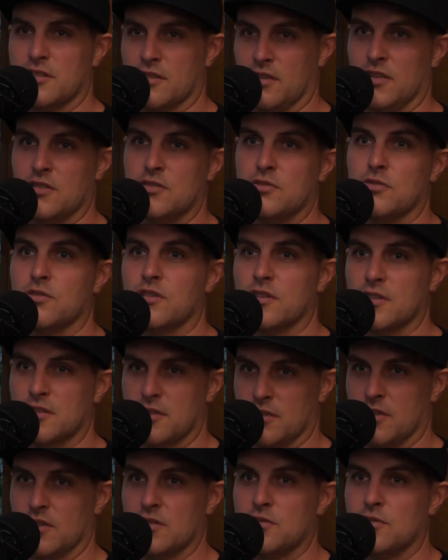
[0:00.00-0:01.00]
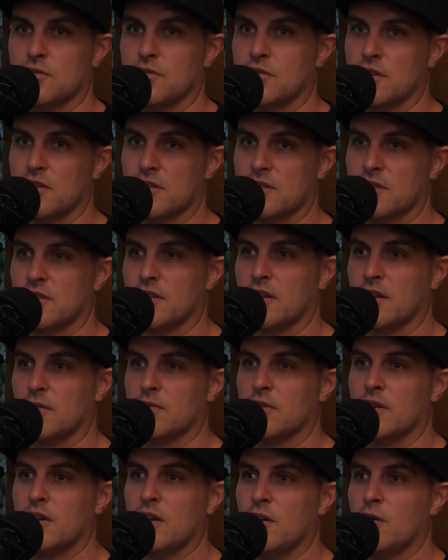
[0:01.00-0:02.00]
do this and let's do this. And then
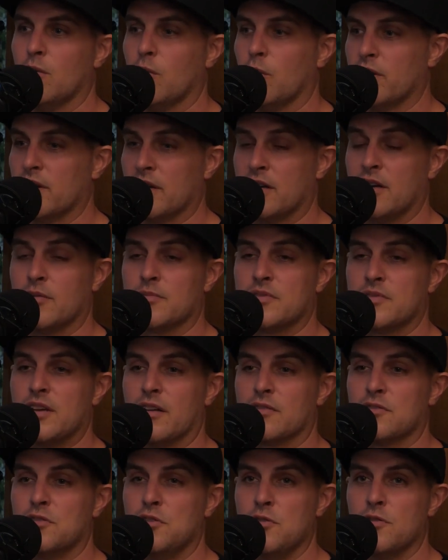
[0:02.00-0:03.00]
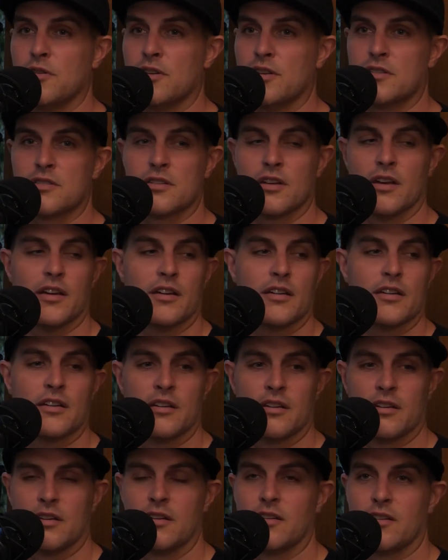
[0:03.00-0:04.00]
when it comes down to it, it's like,
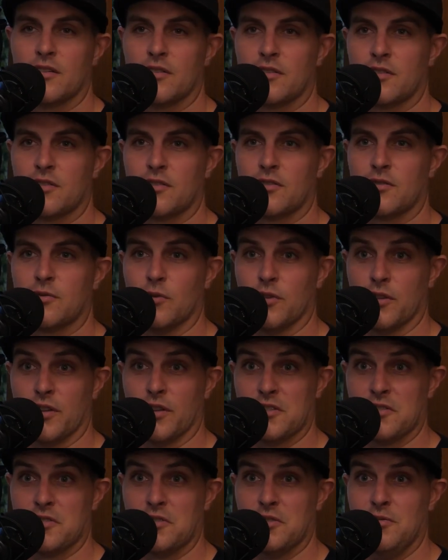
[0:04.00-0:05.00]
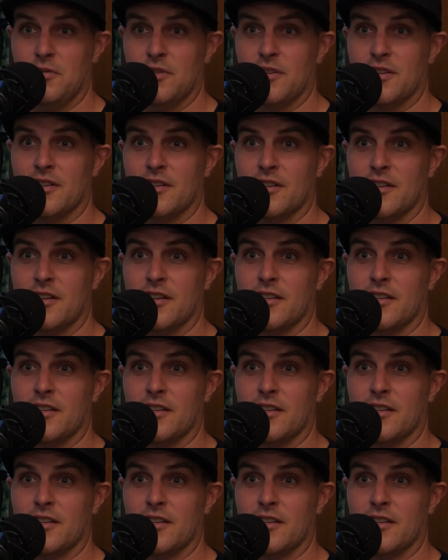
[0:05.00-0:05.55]
well, let's do it. And